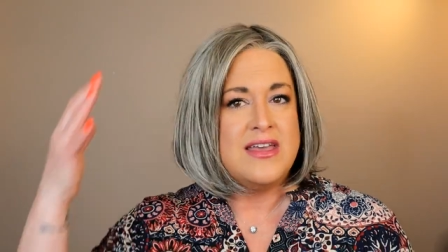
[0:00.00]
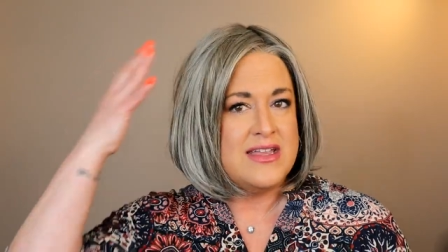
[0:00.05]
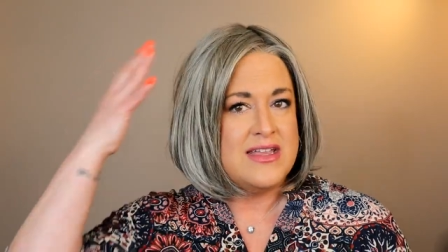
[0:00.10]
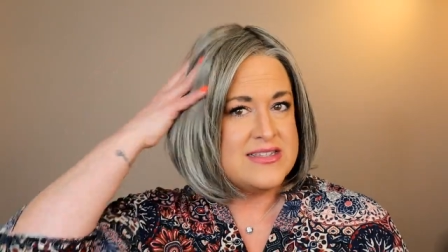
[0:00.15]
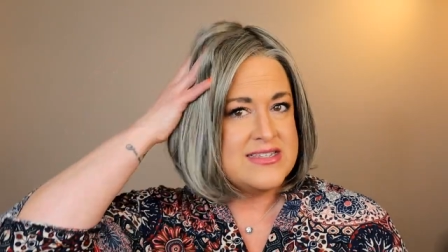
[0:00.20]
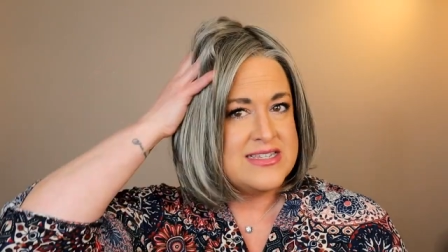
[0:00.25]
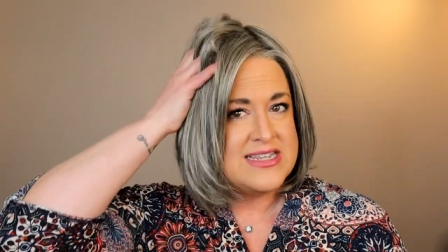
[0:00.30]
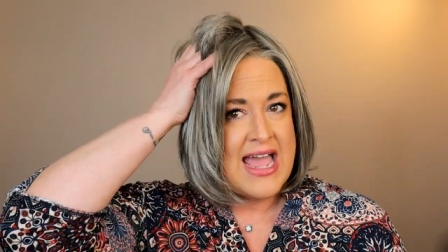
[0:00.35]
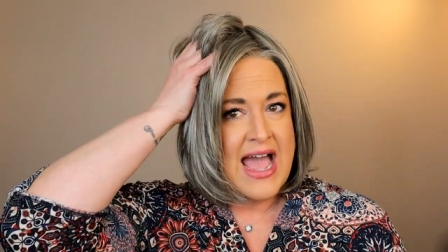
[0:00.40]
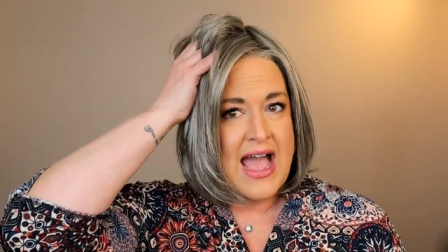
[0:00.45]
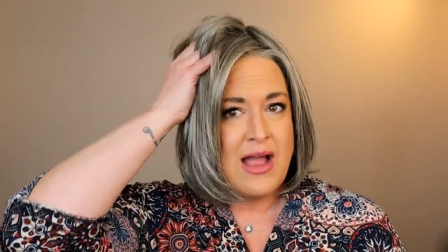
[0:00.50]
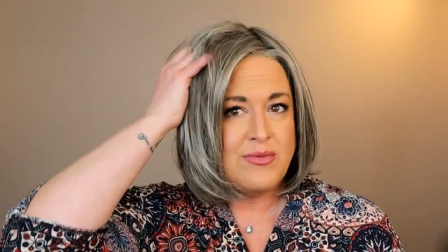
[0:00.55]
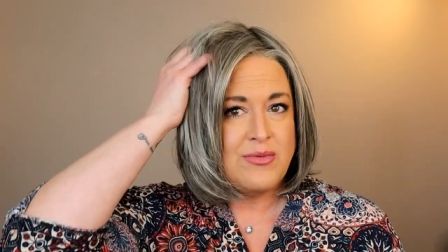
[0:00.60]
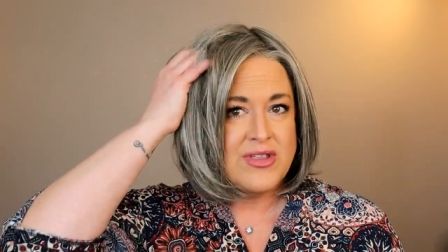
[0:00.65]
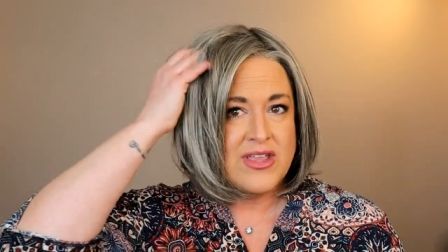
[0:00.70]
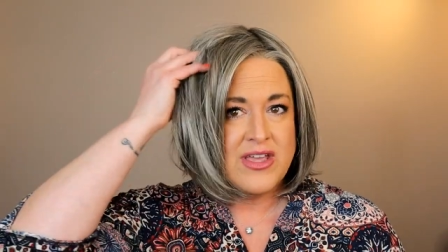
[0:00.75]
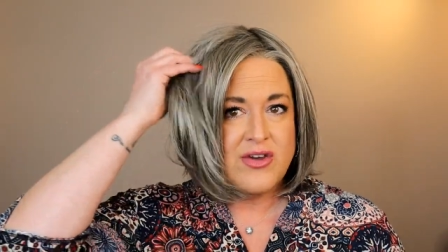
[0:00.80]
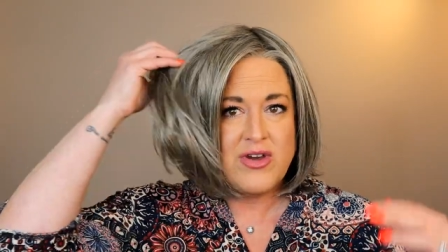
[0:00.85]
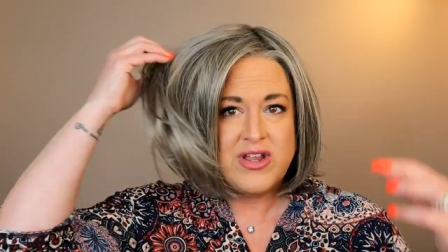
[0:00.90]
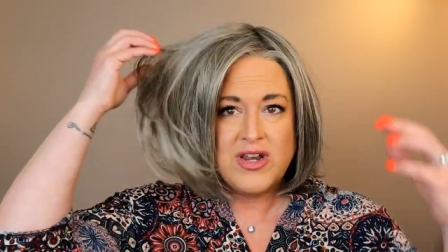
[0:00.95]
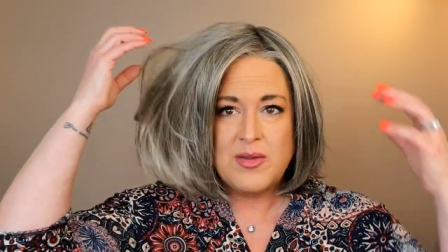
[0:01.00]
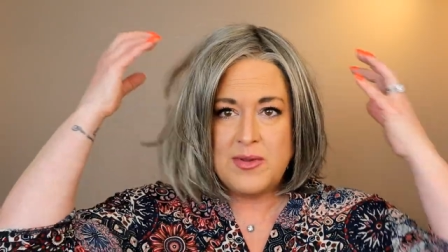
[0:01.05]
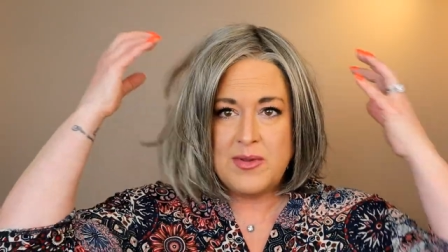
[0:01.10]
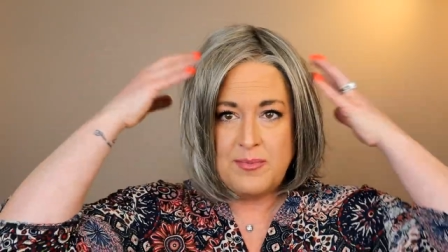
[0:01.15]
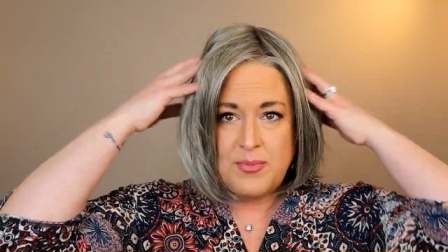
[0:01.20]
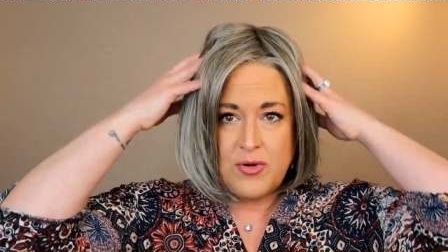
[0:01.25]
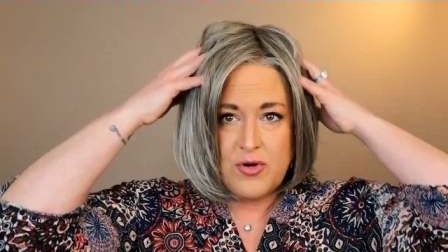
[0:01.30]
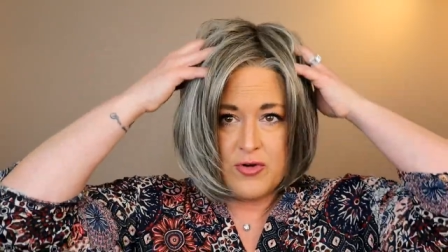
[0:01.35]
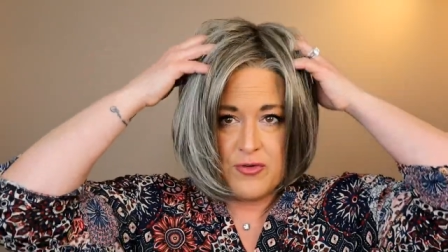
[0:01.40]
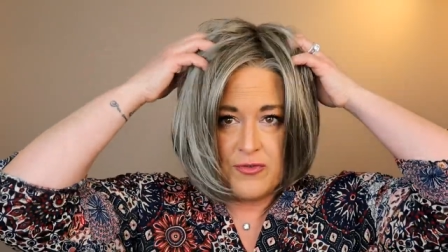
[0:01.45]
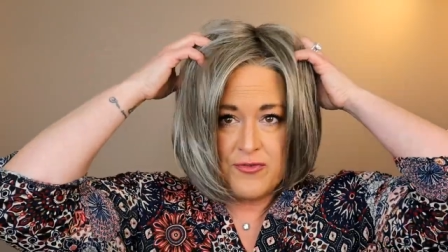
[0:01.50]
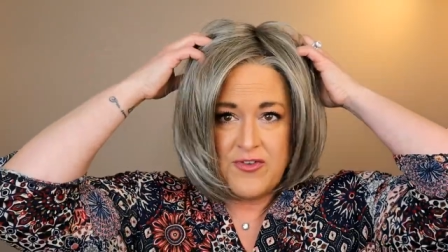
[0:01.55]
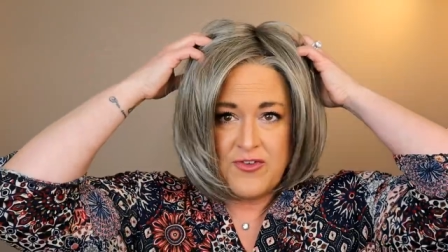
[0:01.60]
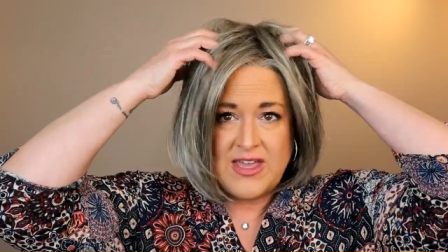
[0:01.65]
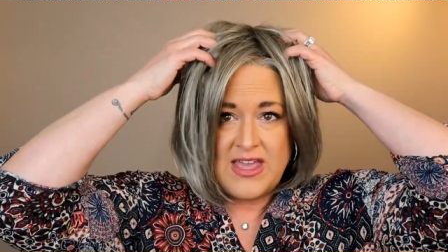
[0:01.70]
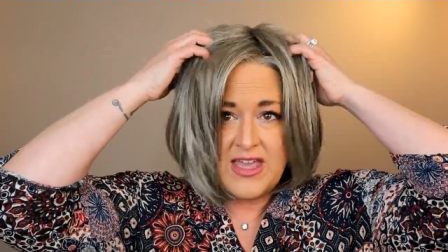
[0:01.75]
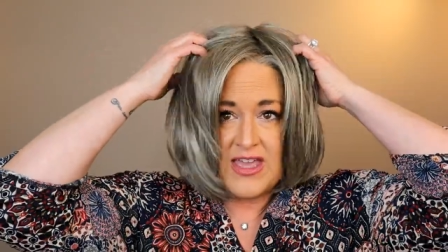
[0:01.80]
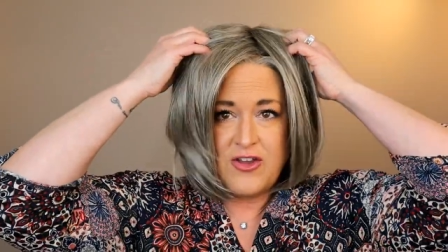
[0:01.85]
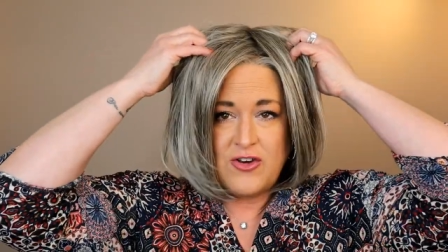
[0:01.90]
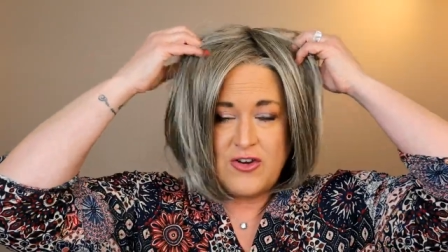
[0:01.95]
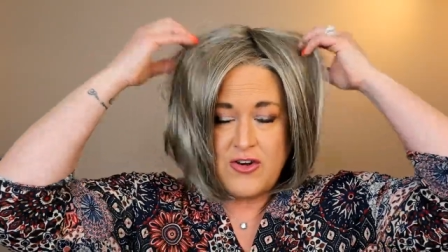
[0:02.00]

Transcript: It's not really going to be poofy.